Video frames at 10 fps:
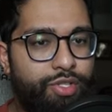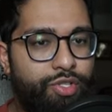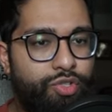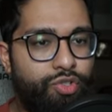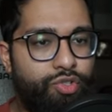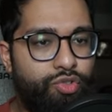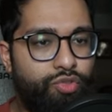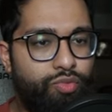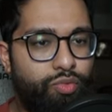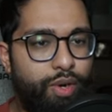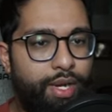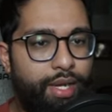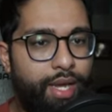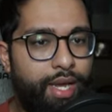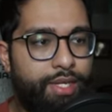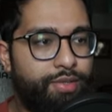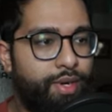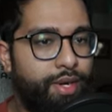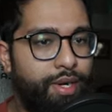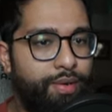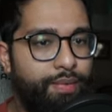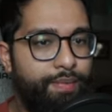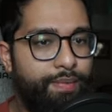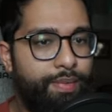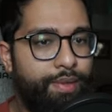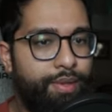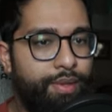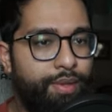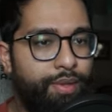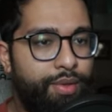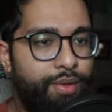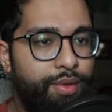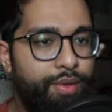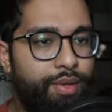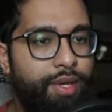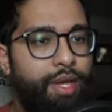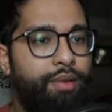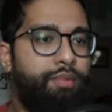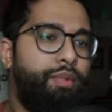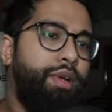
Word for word: straight gas right now. Okay, we're